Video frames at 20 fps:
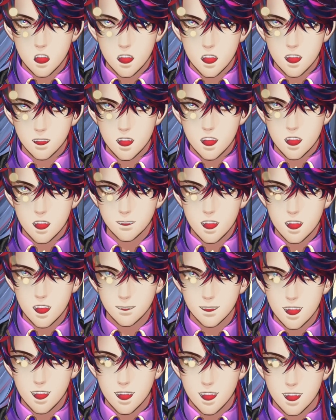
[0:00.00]
came up with a
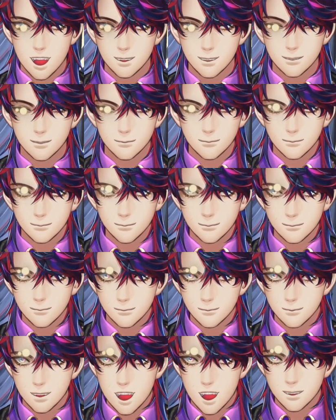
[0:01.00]
plan?
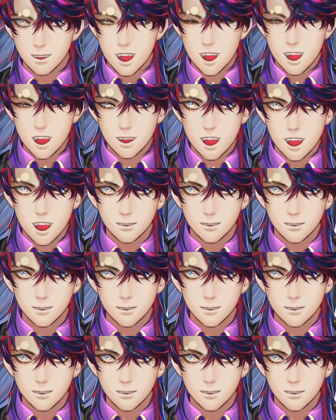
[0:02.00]
I'm surprised too.